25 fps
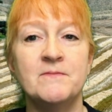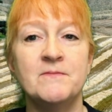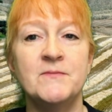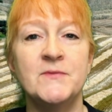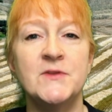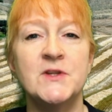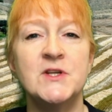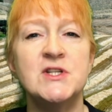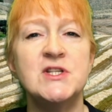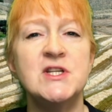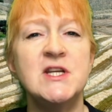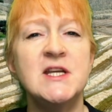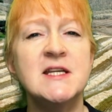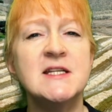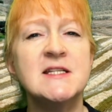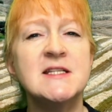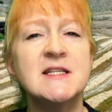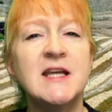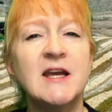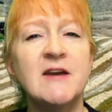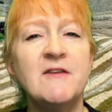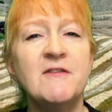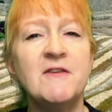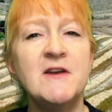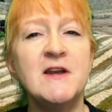She is
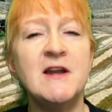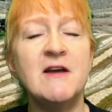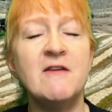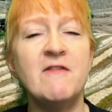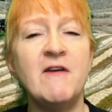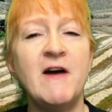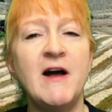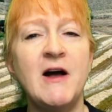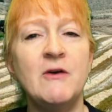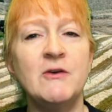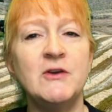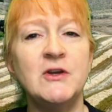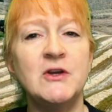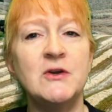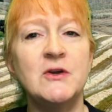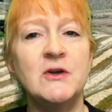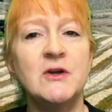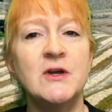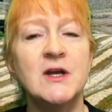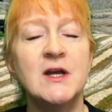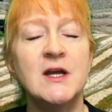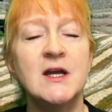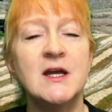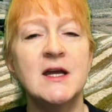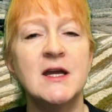given a value
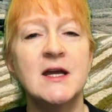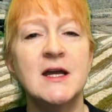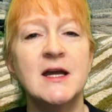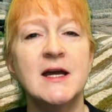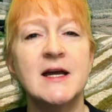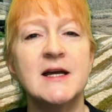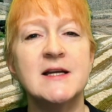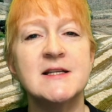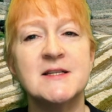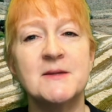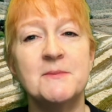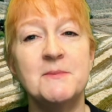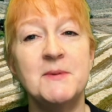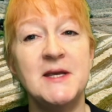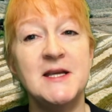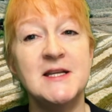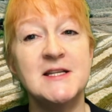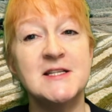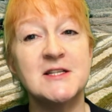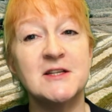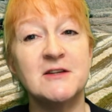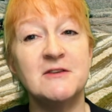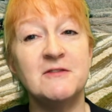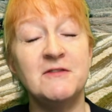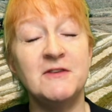as a piece
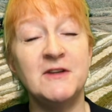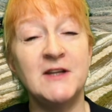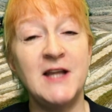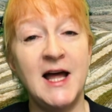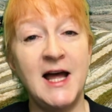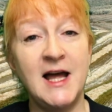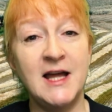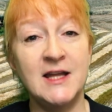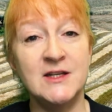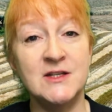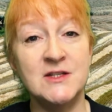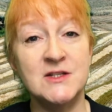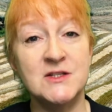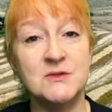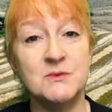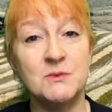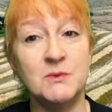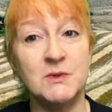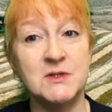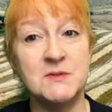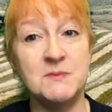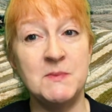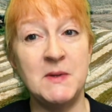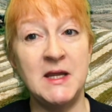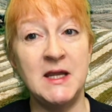of land
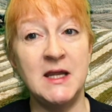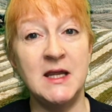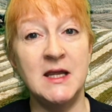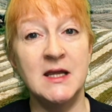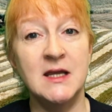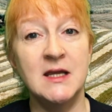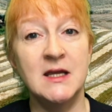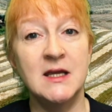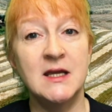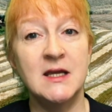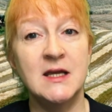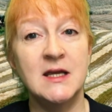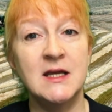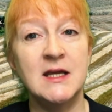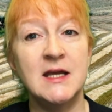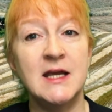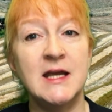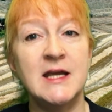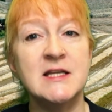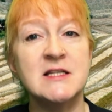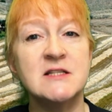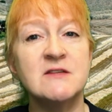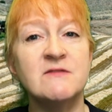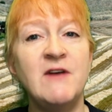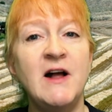would be,
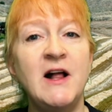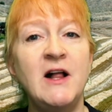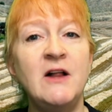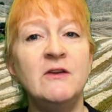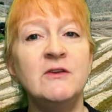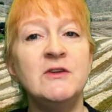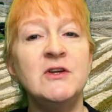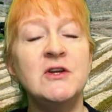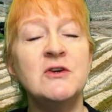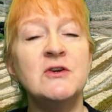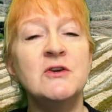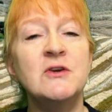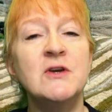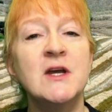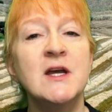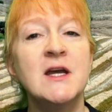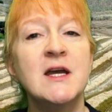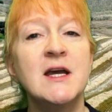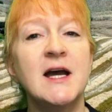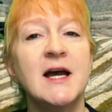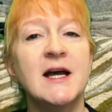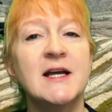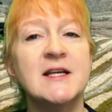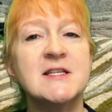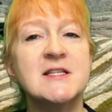its value
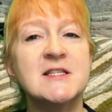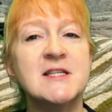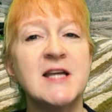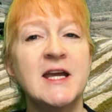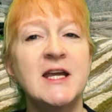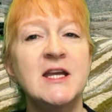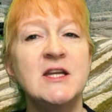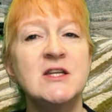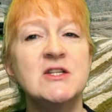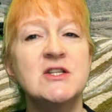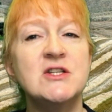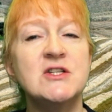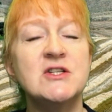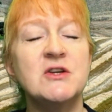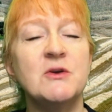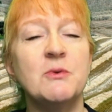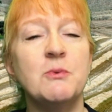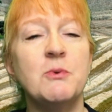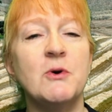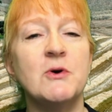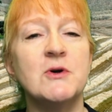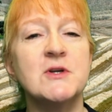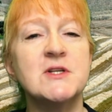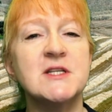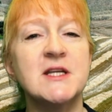assigned to
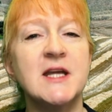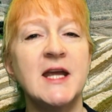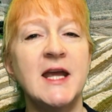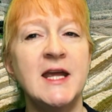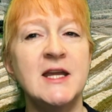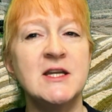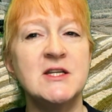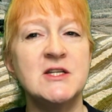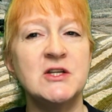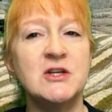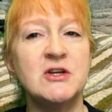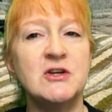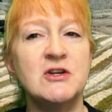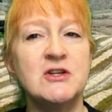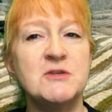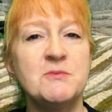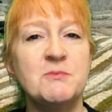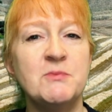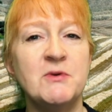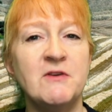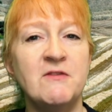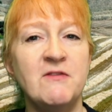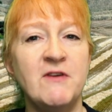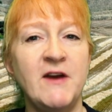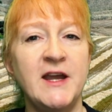what it could
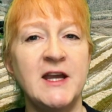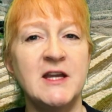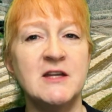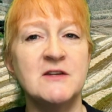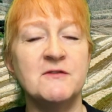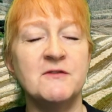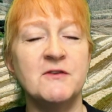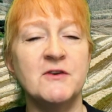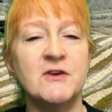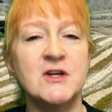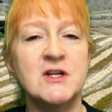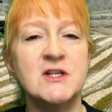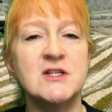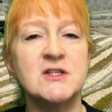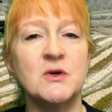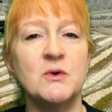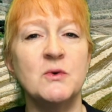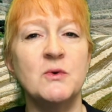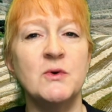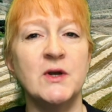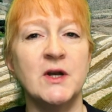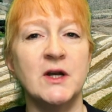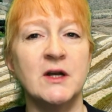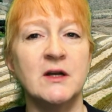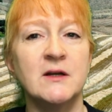provide for its
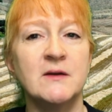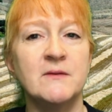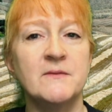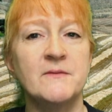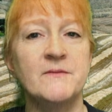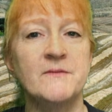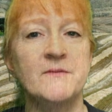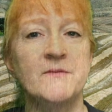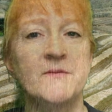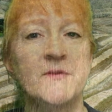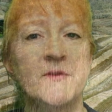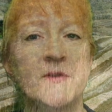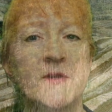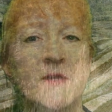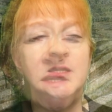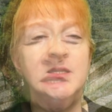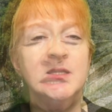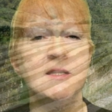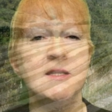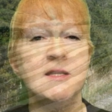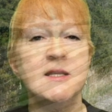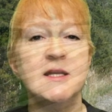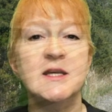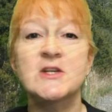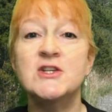owner.
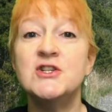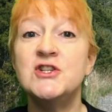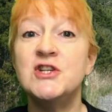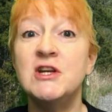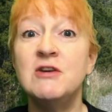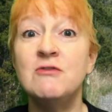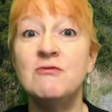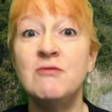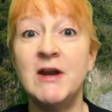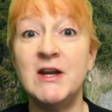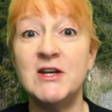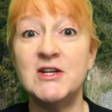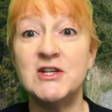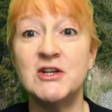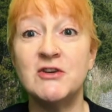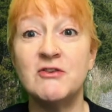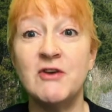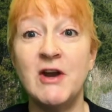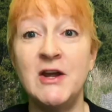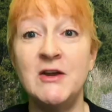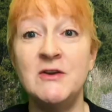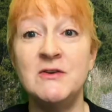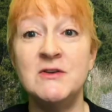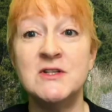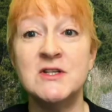Is she rich
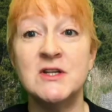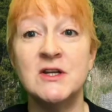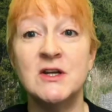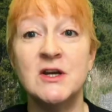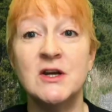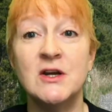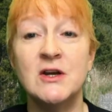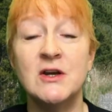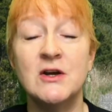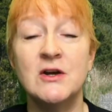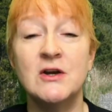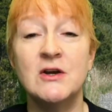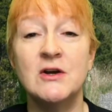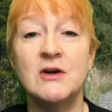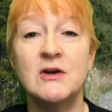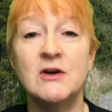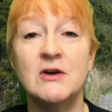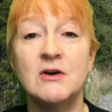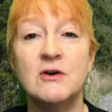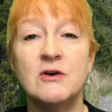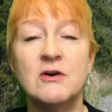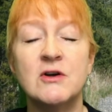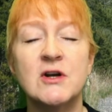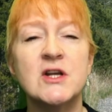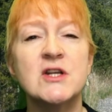ground
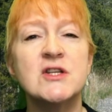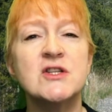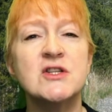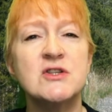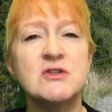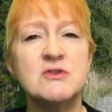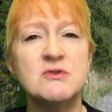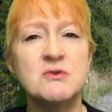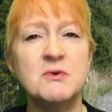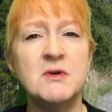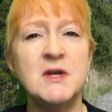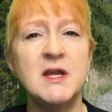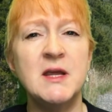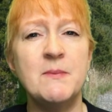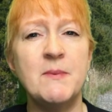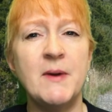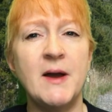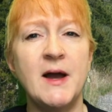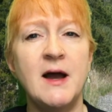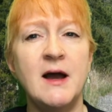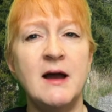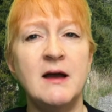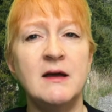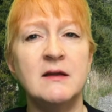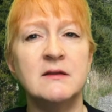or a stony
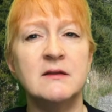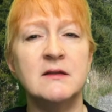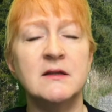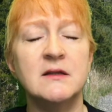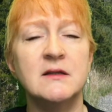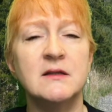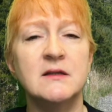path?